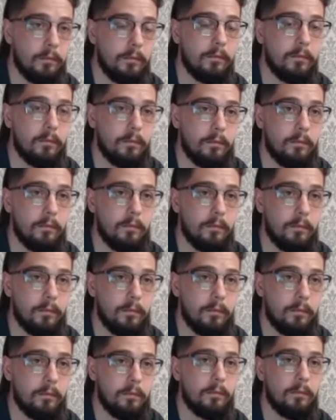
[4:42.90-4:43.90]

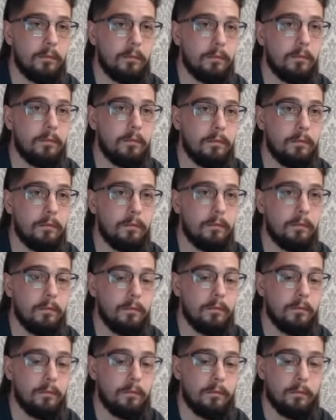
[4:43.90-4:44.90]

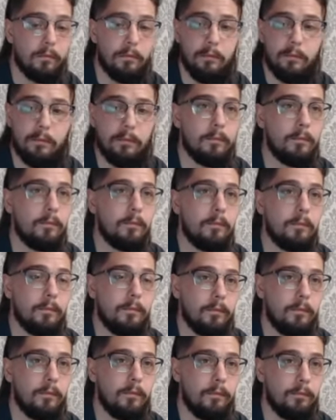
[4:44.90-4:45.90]

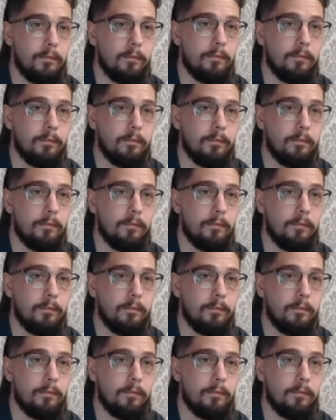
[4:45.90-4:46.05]
(silent)